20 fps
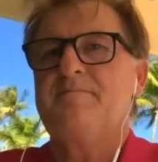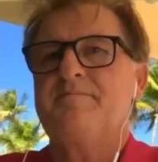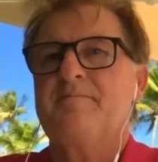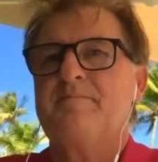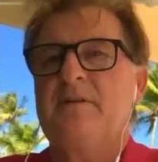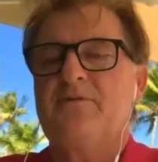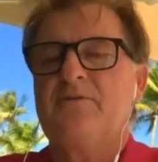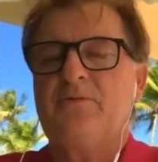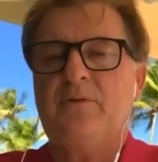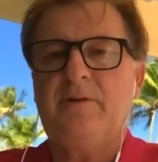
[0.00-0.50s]

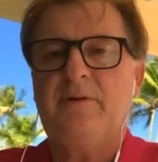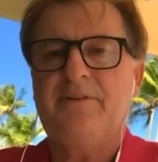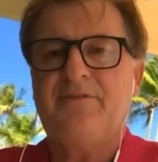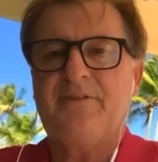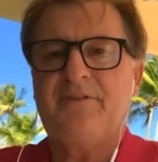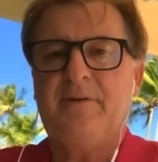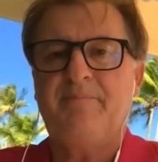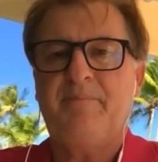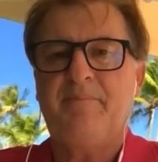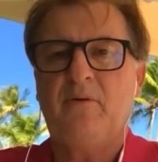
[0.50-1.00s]
It's really
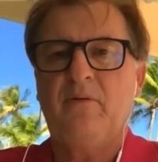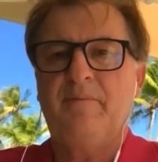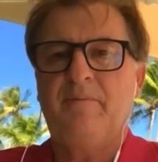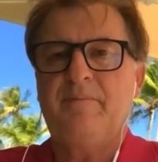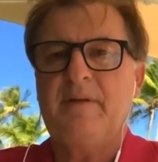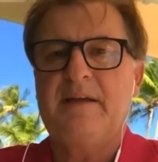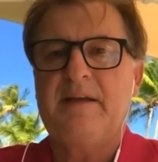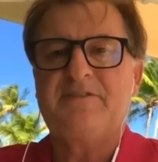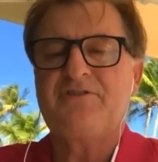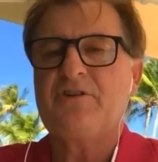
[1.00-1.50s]
simple.
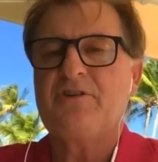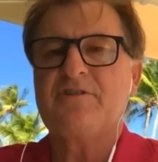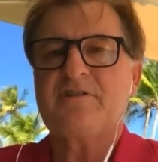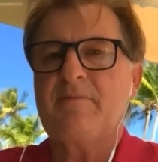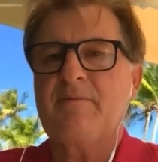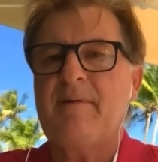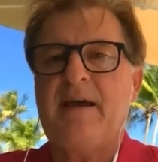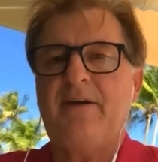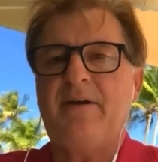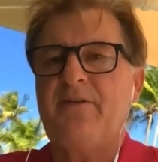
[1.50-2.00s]
It's just a
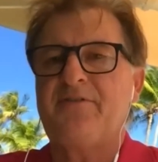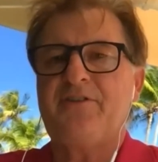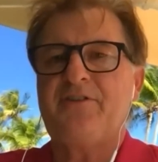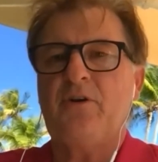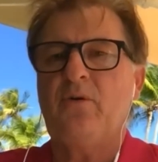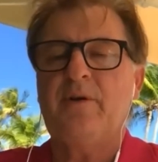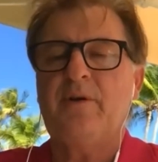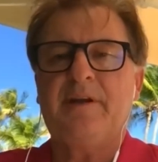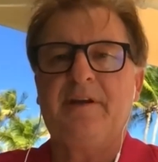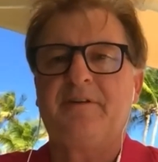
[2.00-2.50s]
matter of
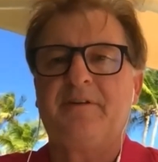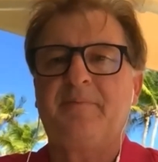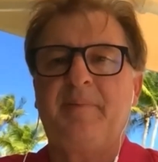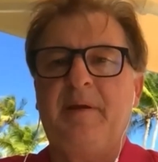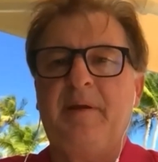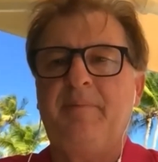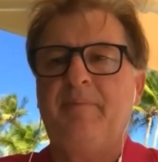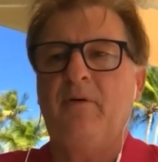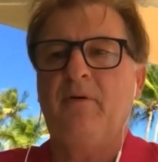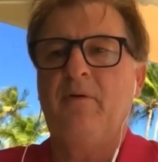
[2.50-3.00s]
showing it to
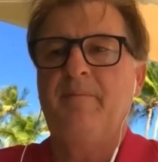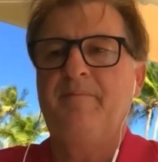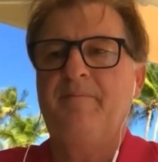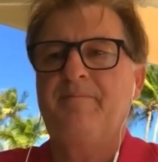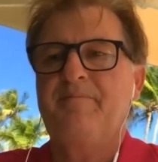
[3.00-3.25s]
people.